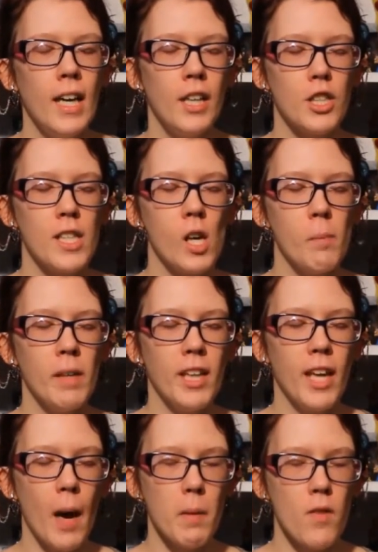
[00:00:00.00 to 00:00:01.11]
and just held me
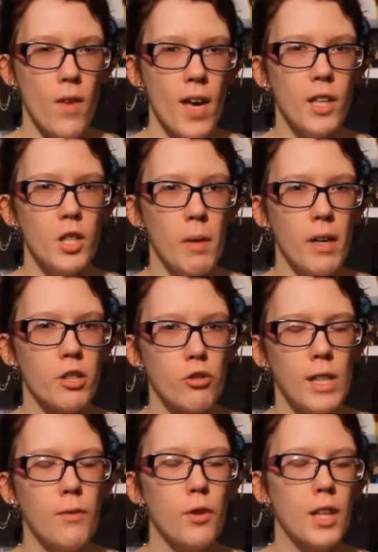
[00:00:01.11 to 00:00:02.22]
captivated to my
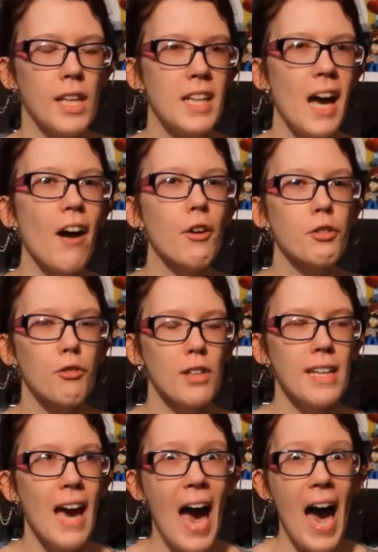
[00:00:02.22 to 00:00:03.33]
screen for the entire
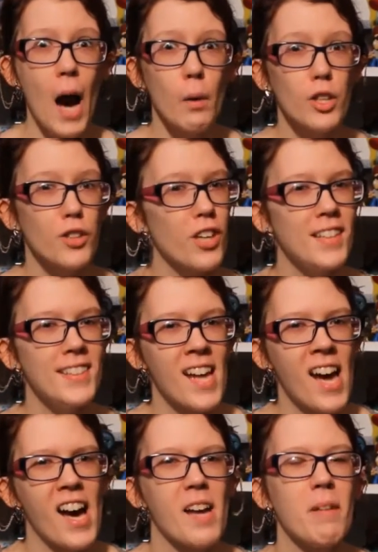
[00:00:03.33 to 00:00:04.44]
three hour
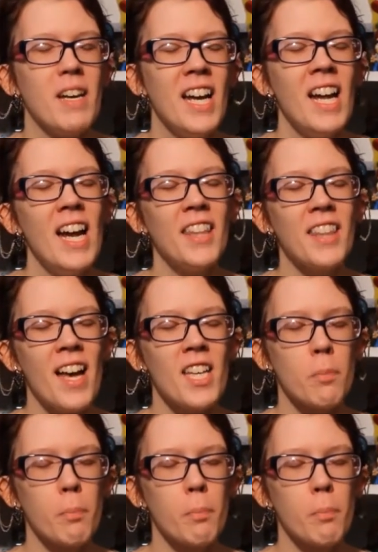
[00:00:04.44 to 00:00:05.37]
runtime, and that is